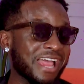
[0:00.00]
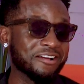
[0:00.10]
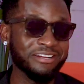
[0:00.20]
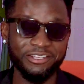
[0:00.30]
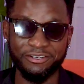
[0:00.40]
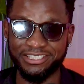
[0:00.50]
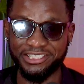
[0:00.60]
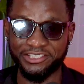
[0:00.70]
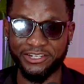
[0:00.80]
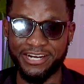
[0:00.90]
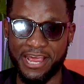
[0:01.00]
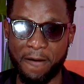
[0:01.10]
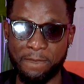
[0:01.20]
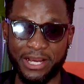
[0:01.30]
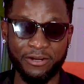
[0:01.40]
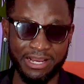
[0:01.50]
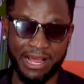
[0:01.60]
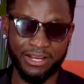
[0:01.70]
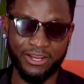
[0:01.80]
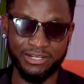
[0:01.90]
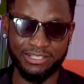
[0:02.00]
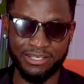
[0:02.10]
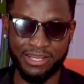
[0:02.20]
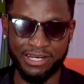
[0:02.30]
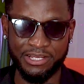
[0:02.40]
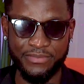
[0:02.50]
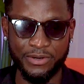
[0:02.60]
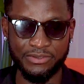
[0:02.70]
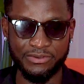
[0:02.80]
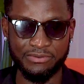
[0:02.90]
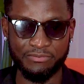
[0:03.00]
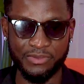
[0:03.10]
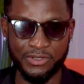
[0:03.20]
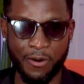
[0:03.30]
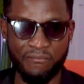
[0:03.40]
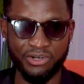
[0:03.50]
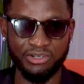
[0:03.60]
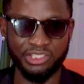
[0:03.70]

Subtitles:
got the audition. I got an email to come for the audition. I